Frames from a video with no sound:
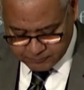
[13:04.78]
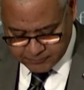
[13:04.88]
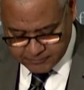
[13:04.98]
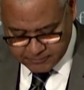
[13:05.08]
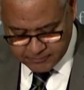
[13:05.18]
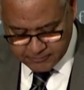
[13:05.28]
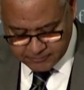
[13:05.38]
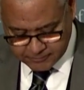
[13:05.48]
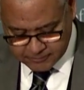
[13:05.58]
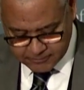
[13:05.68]

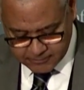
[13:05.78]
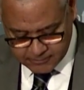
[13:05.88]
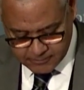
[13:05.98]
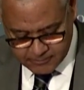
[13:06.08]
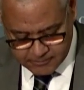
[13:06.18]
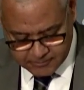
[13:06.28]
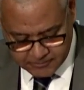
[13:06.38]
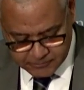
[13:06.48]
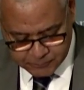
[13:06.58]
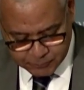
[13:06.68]

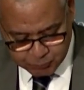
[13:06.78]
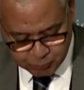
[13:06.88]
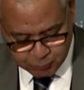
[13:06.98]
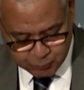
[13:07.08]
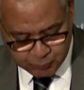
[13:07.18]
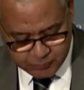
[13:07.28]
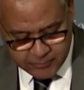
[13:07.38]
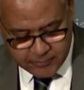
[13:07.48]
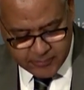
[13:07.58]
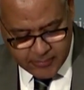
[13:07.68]

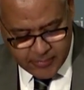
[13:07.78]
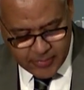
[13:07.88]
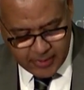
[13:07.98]
Nothing is said.